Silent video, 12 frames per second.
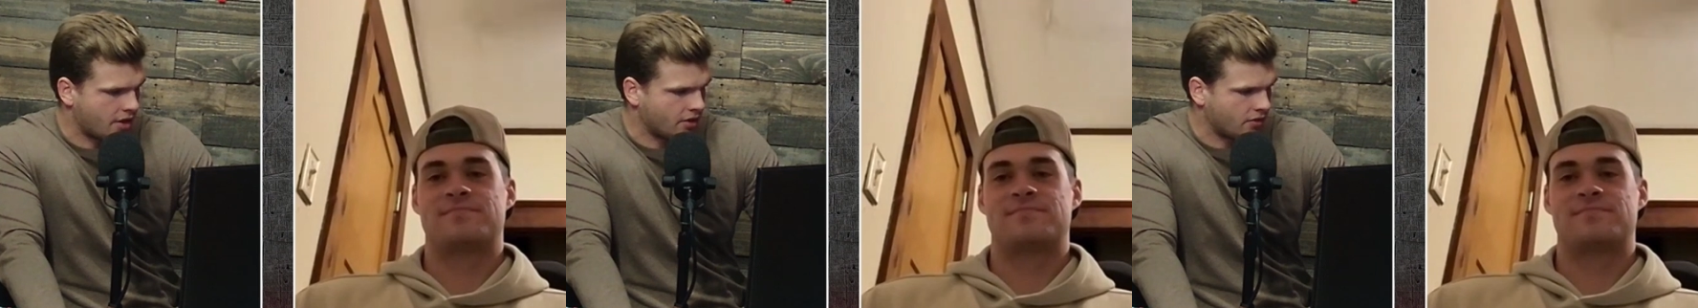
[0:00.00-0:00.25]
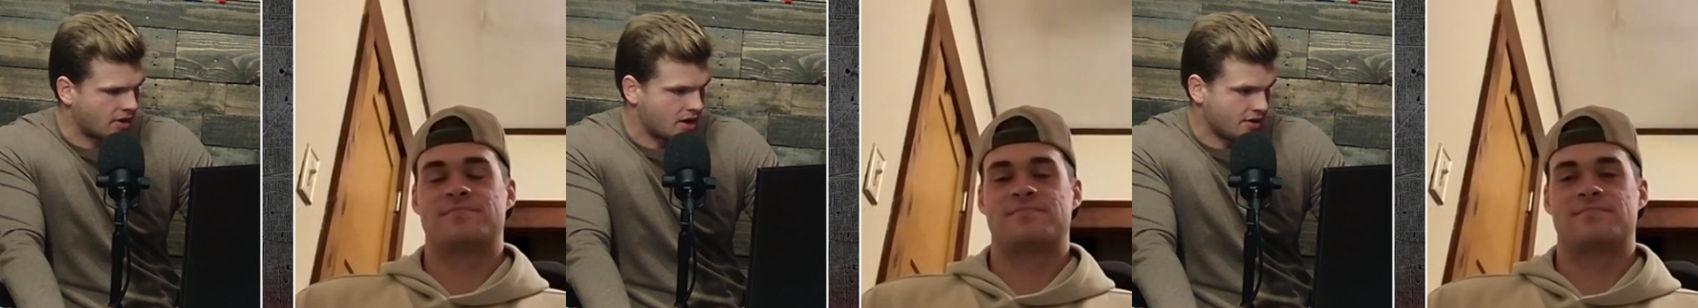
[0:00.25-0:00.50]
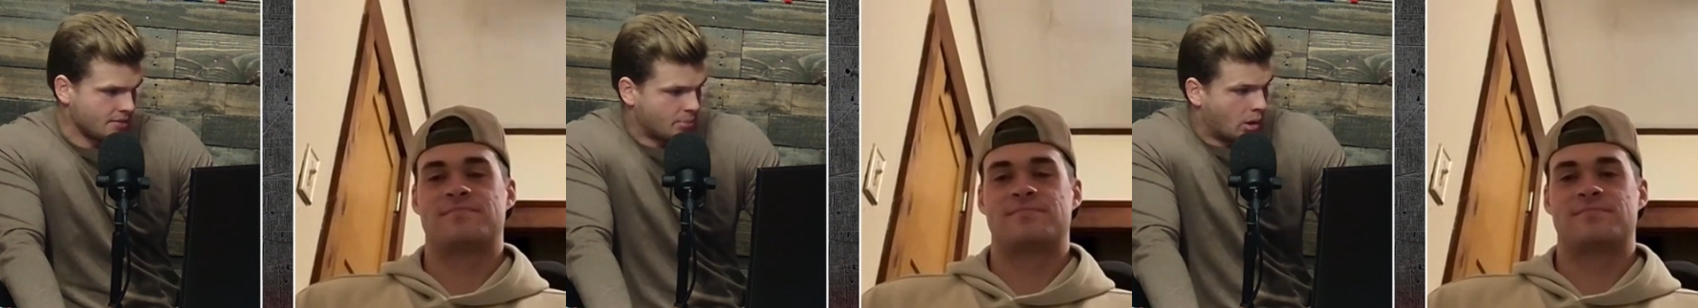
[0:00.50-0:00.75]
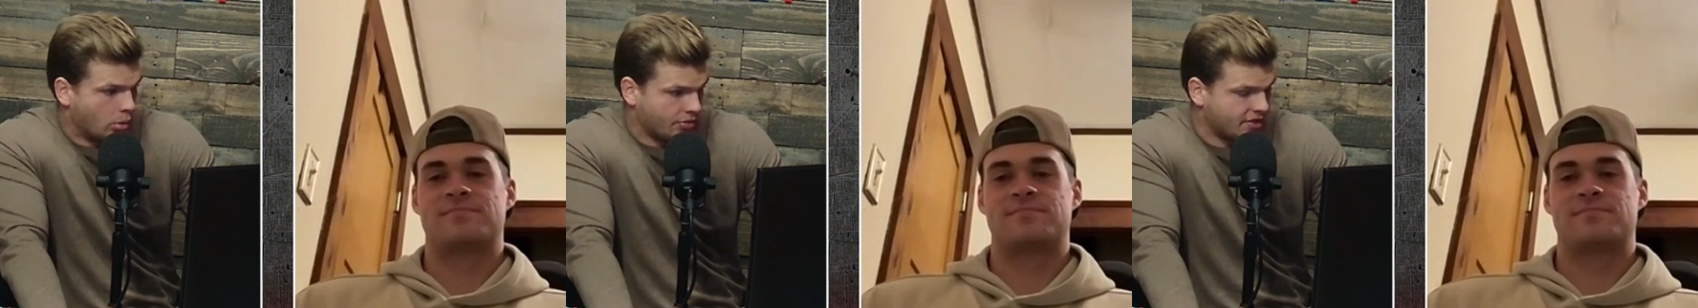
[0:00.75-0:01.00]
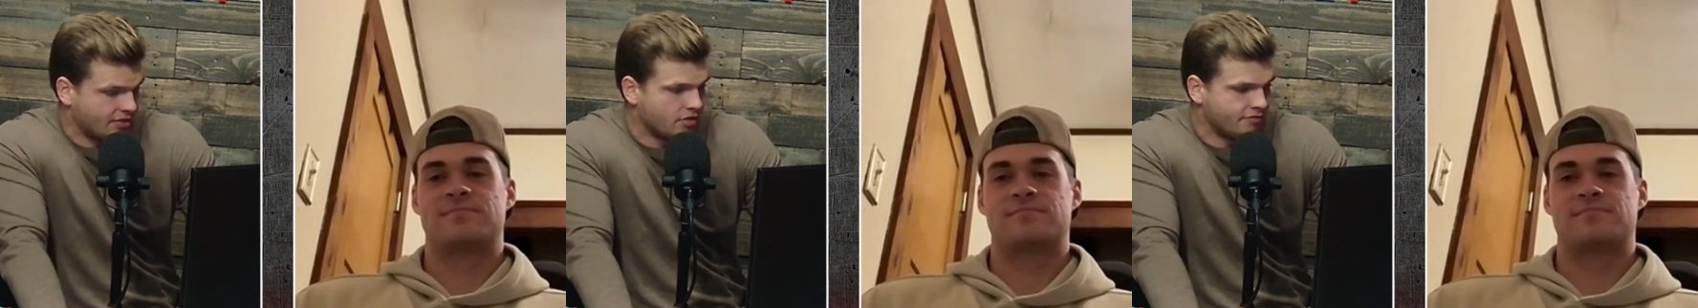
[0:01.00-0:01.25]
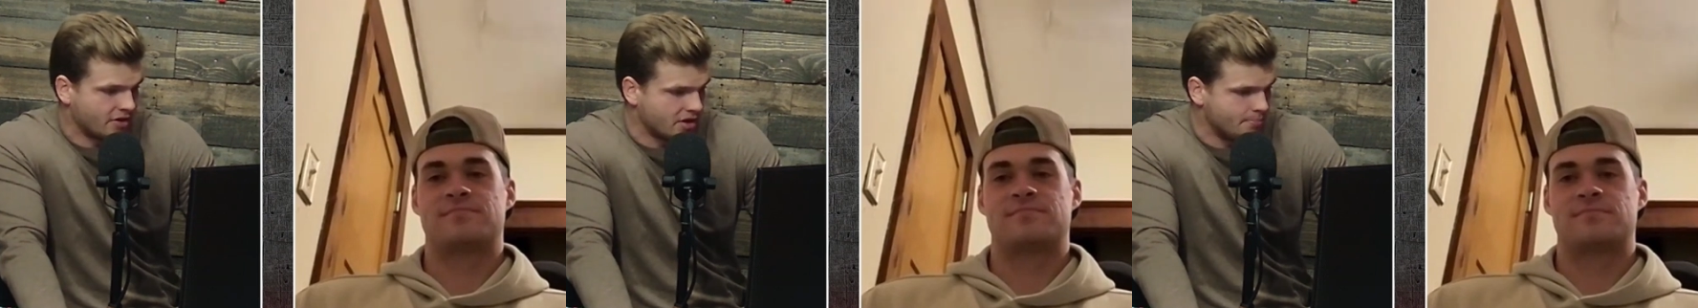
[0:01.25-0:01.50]
Speaker 1: on the ground, both. They're
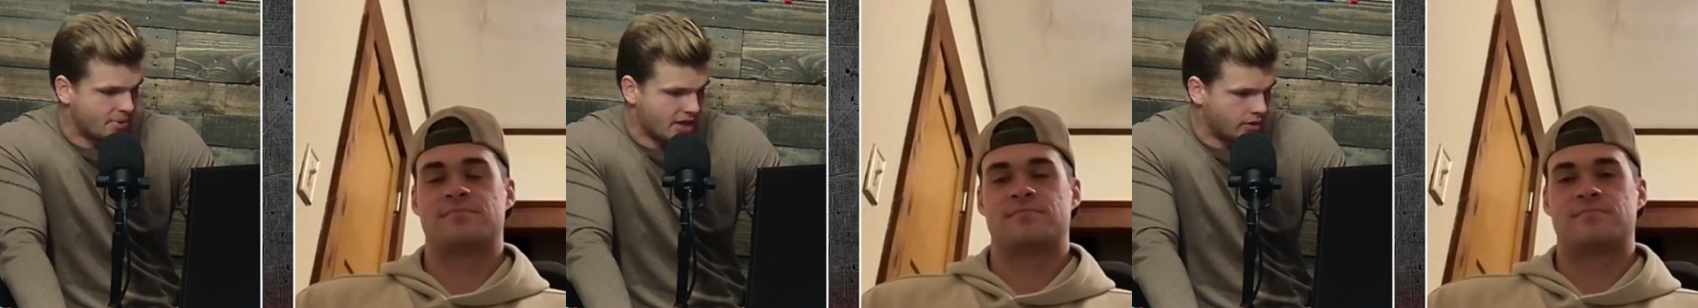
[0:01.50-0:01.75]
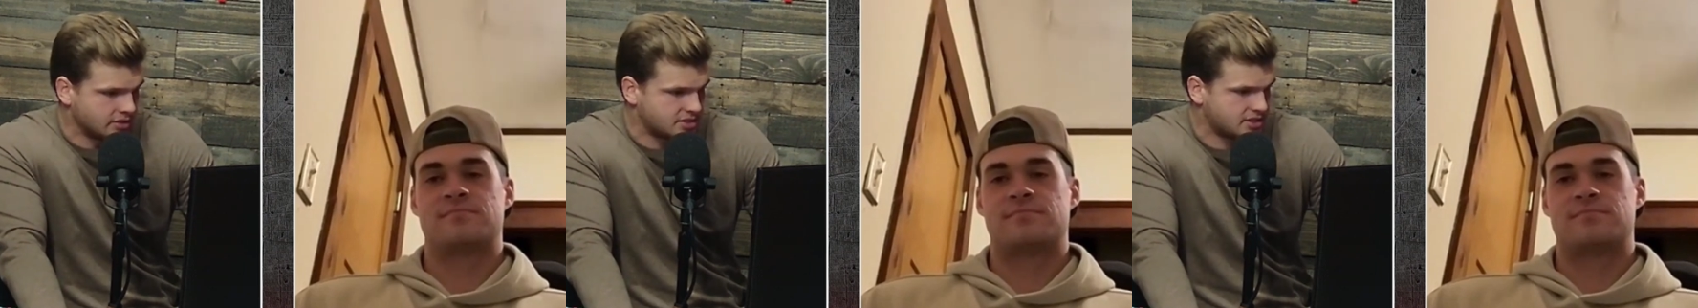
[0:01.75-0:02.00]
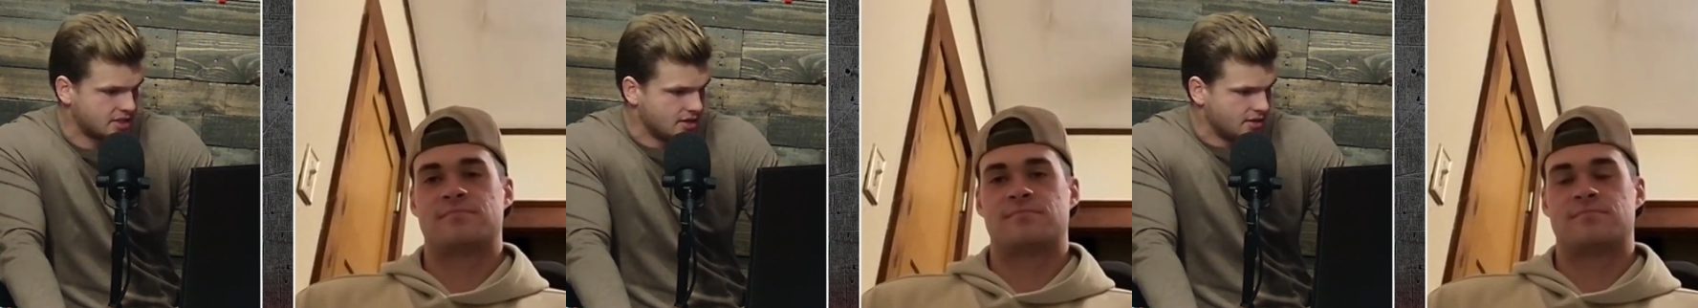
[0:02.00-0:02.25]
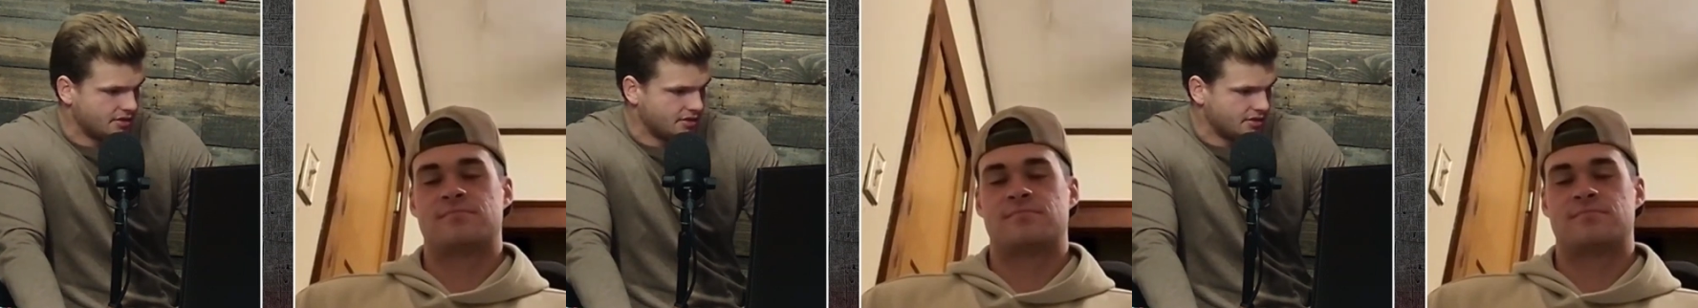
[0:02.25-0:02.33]
very balanced.